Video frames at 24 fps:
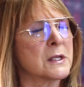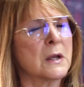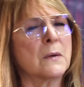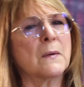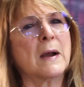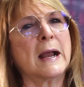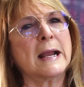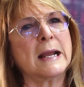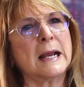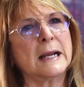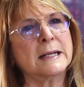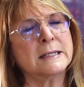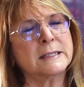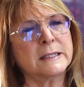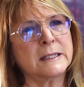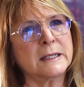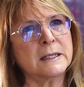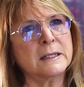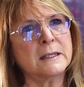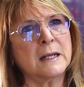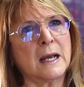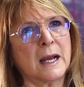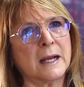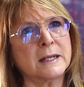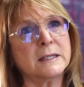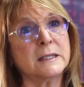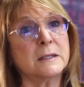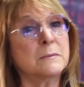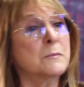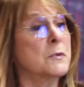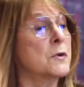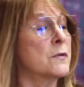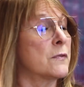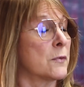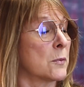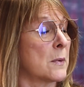So I
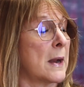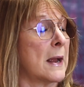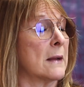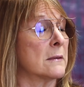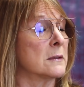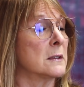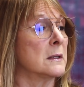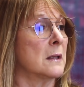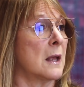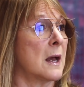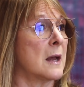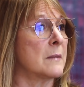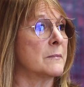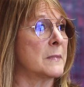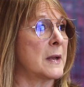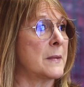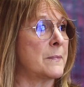did move around a lot.